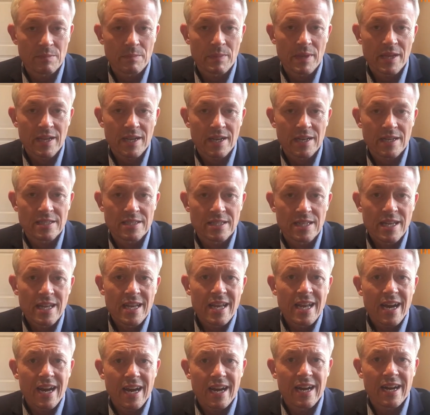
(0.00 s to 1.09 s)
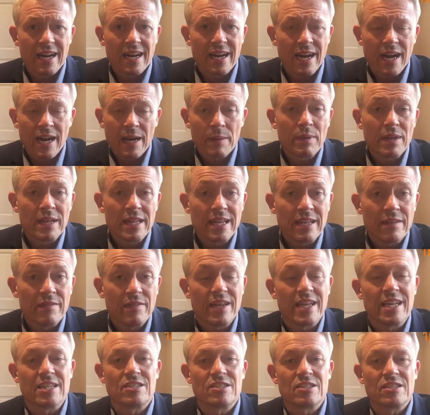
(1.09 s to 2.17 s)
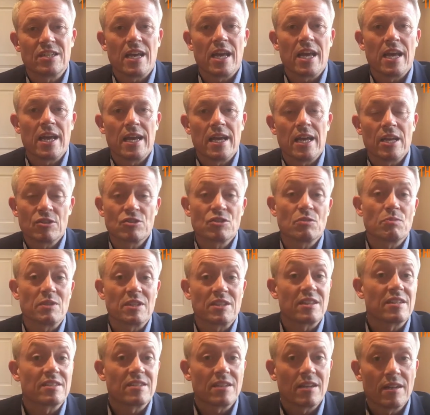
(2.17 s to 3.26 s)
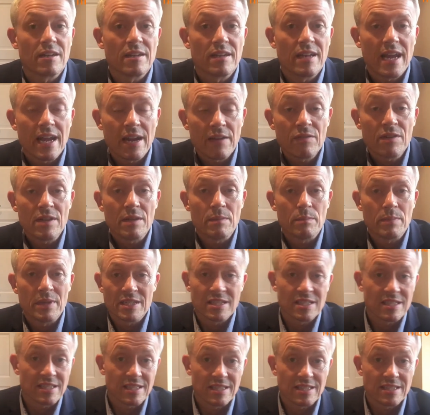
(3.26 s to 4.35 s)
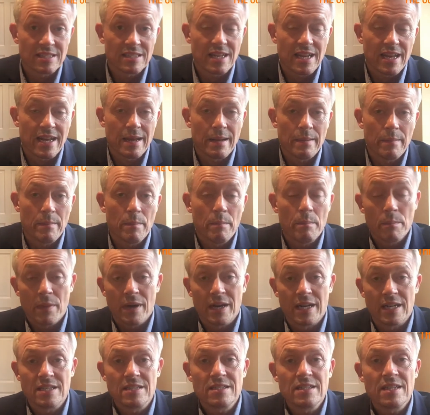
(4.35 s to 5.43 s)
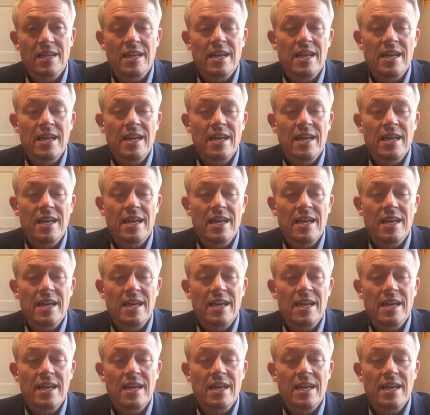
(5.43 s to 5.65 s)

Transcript: Because I believe it's a subject that's on every business's mind.